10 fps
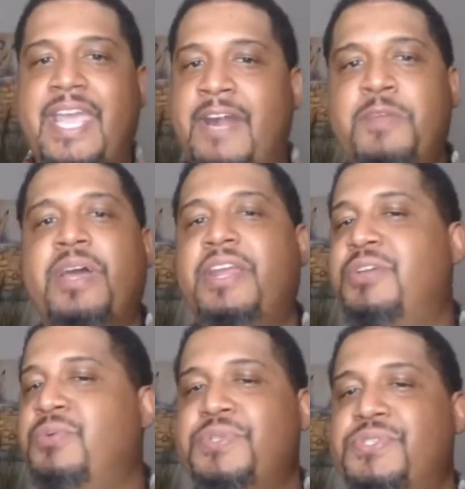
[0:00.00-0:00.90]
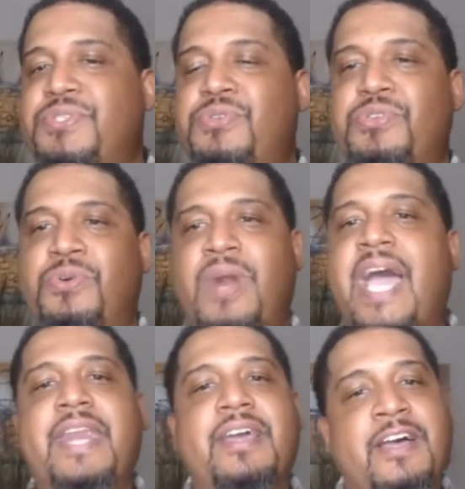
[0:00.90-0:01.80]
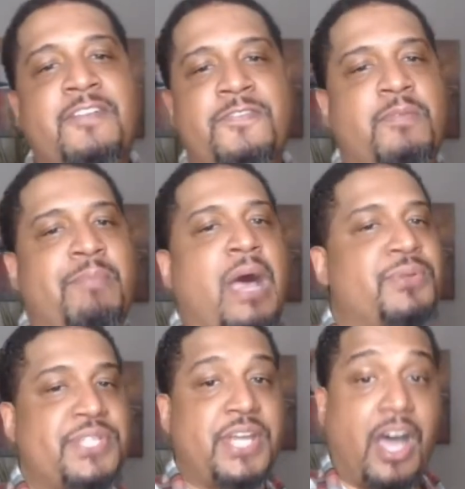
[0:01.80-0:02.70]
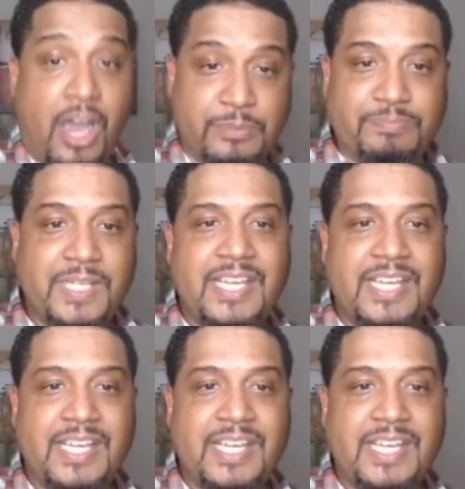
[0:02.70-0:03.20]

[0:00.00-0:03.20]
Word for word: everybody who was to the right of Mao Zedong.